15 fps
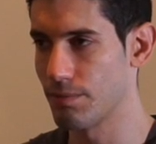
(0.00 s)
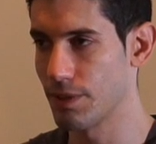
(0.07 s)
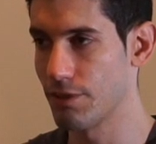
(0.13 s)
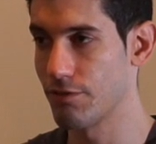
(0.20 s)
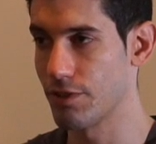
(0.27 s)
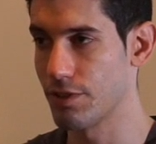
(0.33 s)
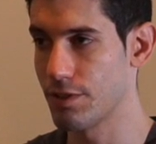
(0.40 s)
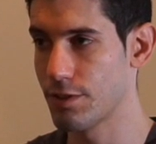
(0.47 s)

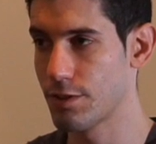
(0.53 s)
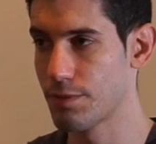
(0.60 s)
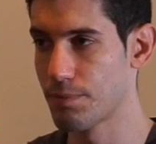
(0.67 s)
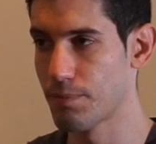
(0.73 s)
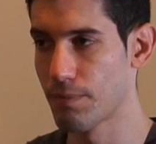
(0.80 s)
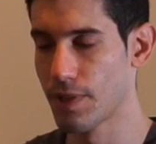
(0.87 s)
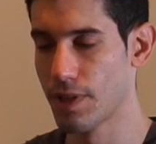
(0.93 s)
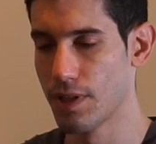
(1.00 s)
benefits
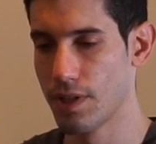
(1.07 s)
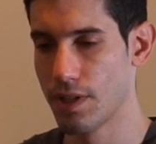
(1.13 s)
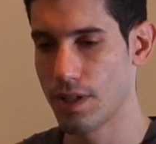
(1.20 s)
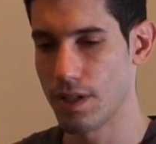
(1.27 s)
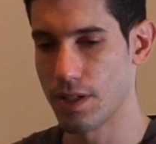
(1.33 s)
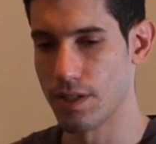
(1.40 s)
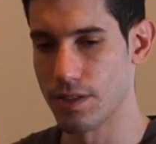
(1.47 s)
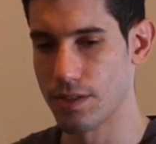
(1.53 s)

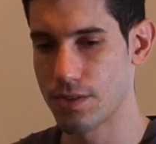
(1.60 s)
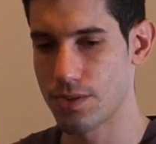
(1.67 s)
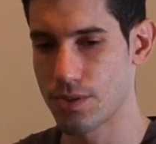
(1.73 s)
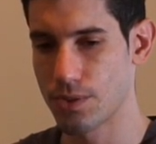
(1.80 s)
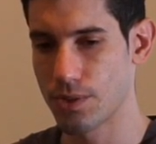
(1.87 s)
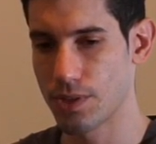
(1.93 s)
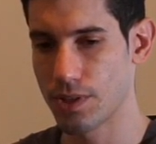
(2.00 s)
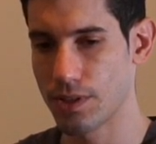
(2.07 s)
and
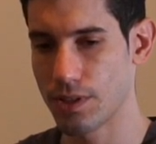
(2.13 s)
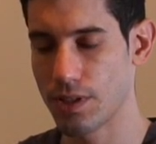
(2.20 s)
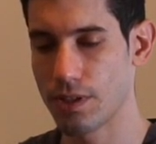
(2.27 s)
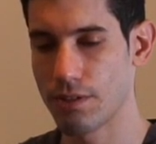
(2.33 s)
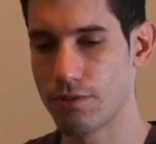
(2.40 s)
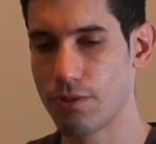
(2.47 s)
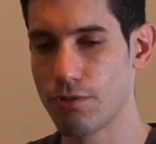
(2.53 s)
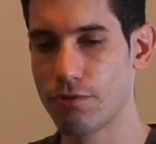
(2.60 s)
so there, there,
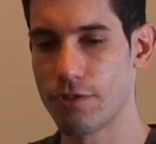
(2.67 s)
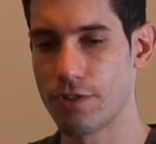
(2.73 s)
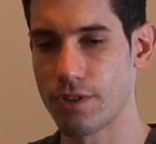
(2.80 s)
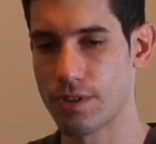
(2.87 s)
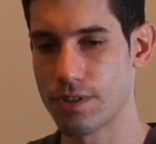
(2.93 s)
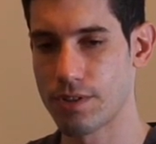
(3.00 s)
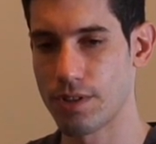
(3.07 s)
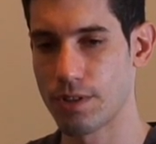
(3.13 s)
are a few
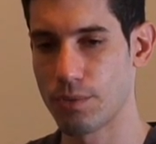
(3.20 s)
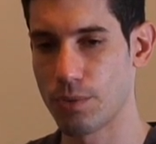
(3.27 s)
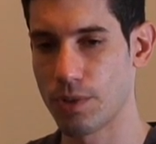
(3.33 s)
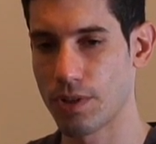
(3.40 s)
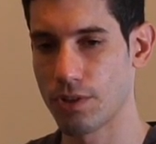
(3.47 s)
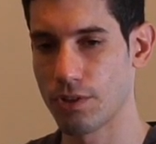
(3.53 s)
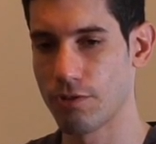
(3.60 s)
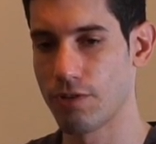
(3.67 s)
things that we
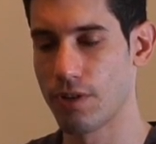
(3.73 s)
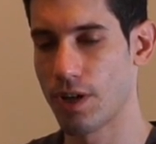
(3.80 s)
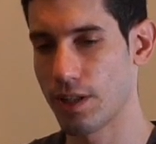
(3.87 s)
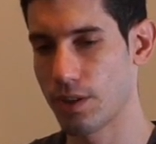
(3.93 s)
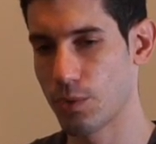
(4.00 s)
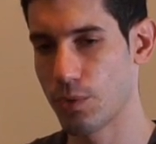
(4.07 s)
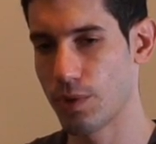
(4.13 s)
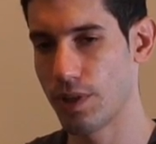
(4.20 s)
can offer
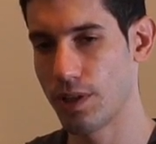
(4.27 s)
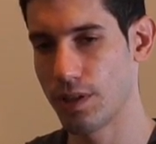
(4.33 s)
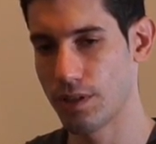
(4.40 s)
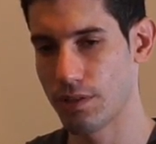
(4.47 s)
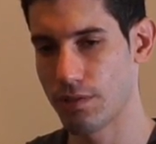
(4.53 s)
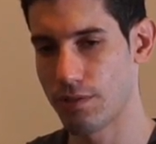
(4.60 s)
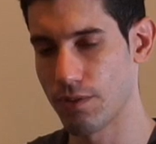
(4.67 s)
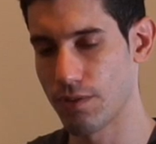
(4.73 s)
right away, and
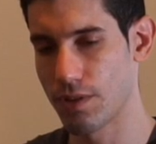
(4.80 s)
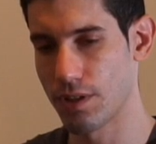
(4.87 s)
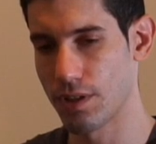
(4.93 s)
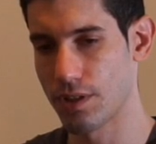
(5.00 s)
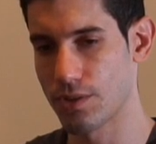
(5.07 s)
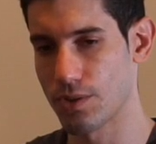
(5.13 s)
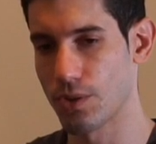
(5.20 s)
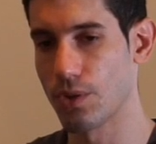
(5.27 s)
a few
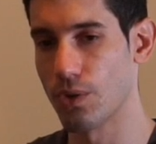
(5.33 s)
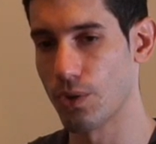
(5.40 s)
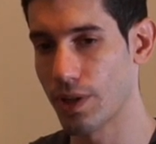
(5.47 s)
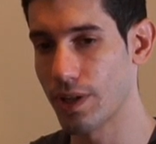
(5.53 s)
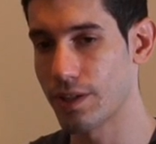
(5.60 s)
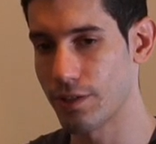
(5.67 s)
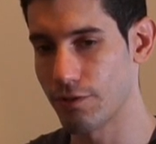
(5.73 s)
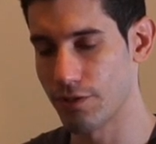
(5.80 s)
things, or,
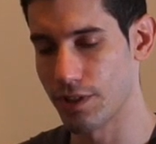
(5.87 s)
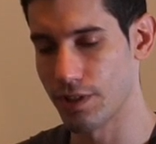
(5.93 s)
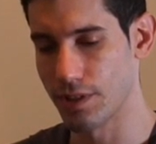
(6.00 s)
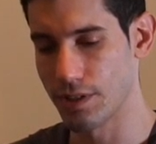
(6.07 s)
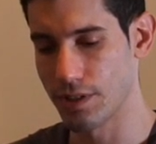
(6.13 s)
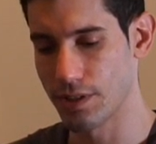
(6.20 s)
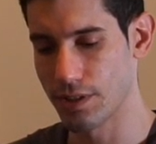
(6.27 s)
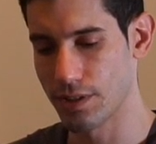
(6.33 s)

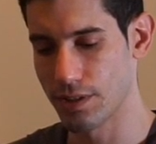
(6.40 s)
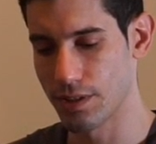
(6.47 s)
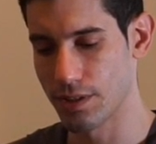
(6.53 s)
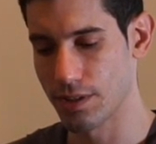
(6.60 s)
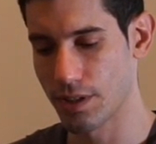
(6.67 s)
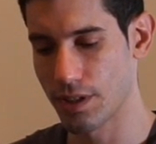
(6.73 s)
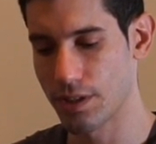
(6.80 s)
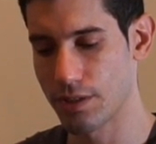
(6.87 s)
relatively in, in
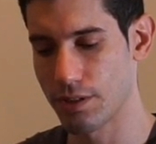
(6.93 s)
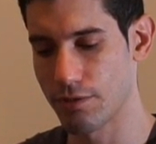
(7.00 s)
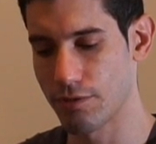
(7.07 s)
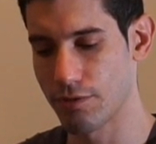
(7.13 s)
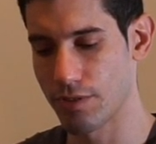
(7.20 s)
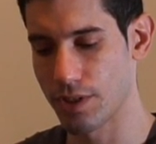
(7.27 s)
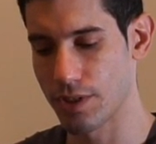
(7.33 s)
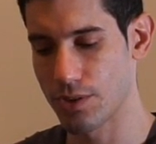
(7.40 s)
the
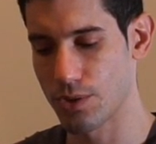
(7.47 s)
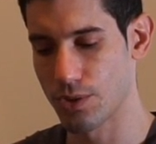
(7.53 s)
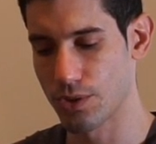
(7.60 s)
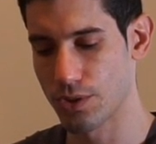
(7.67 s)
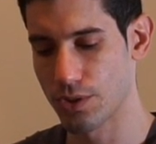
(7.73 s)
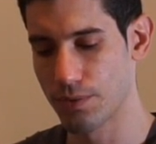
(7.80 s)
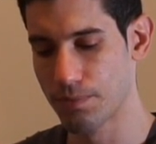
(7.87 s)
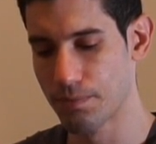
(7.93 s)
relative uh, short
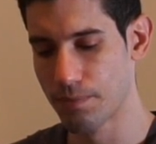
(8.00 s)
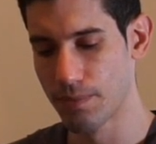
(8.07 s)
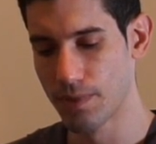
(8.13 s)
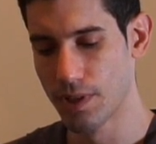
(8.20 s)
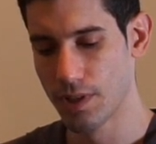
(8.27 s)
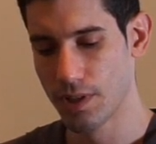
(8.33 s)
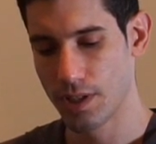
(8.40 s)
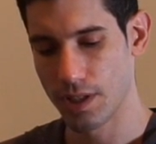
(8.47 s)
term,
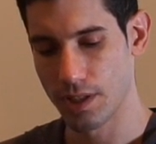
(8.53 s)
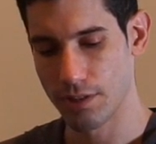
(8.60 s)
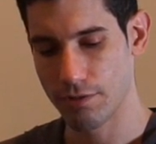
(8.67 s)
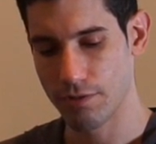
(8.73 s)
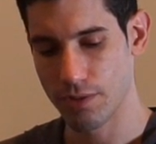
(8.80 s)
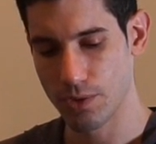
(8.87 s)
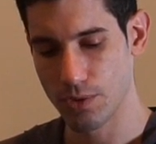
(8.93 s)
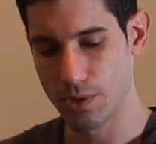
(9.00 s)
and a
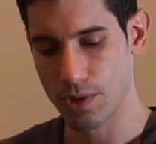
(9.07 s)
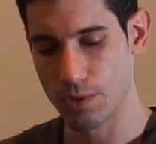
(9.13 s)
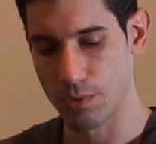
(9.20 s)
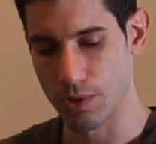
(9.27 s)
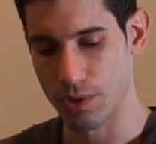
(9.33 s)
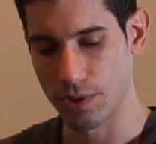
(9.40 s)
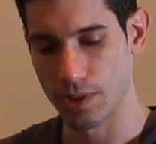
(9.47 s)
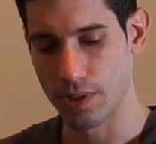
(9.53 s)
few that
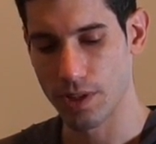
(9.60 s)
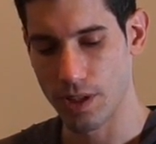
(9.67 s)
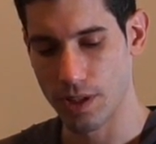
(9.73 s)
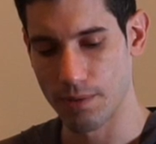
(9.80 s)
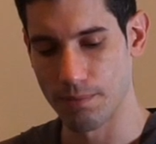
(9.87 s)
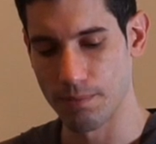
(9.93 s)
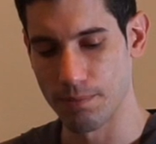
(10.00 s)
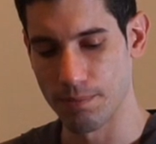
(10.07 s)
will only
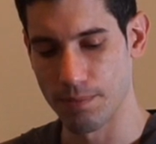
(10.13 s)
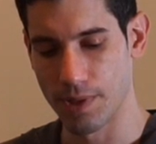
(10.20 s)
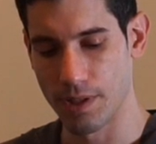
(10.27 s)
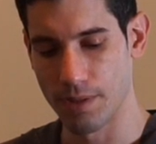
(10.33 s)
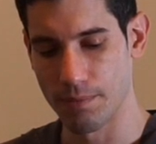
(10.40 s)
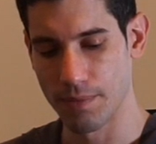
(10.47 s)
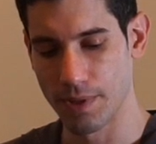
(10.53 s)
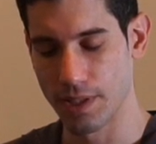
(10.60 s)
come
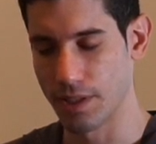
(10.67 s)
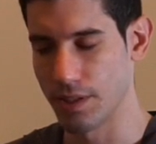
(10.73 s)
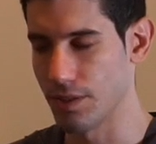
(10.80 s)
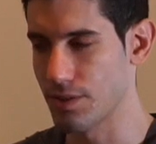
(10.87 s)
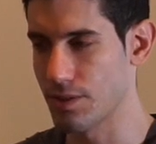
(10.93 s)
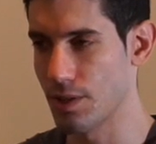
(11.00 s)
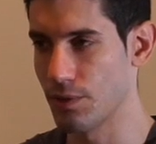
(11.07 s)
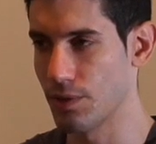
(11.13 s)
uh, many
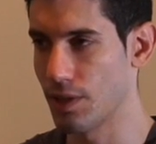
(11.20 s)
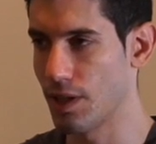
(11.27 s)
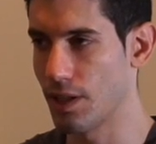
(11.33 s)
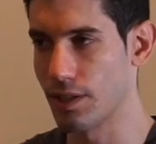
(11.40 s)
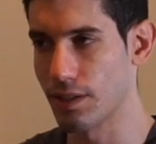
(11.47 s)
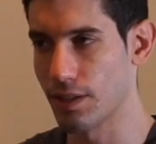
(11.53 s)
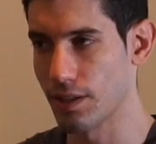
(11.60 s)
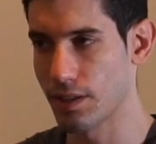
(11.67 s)
years down the
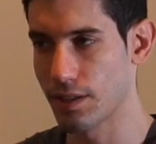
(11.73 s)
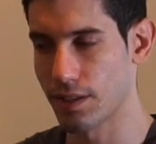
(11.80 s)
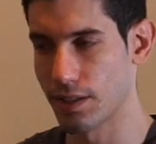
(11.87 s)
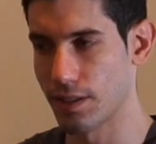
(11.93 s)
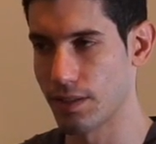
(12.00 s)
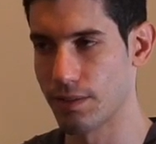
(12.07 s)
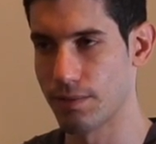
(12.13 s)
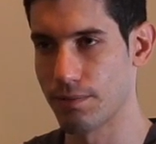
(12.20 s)
line, like
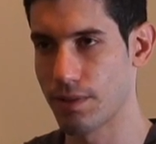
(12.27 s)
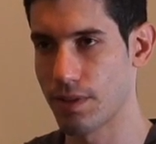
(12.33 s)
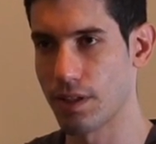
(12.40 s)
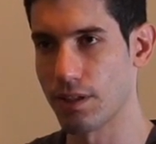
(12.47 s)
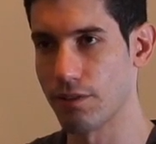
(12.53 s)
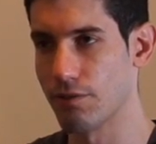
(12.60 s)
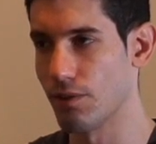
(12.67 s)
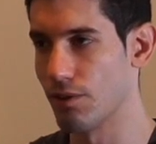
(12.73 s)
uh,
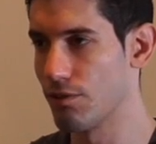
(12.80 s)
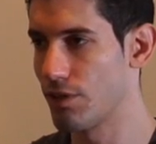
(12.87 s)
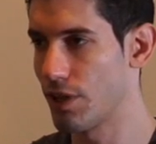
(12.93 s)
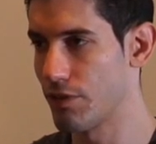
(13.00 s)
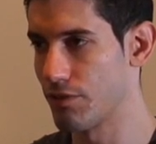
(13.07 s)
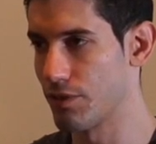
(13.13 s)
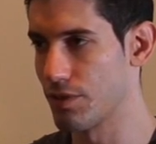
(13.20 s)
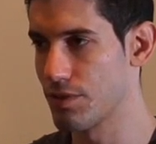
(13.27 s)
three, four,
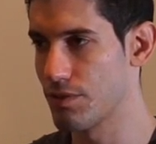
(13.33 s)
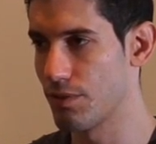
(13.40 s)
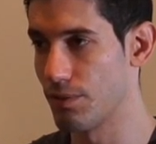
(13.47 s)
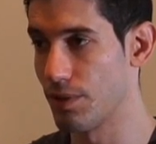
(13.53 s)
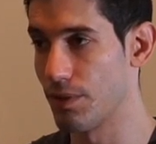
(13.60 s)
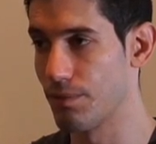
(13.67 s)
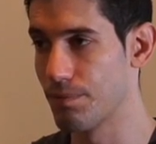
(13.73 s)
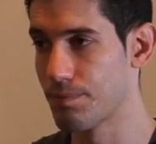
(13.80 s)
five years from
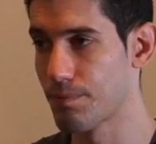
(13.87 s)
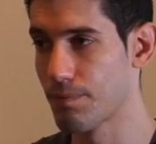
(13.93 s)
now.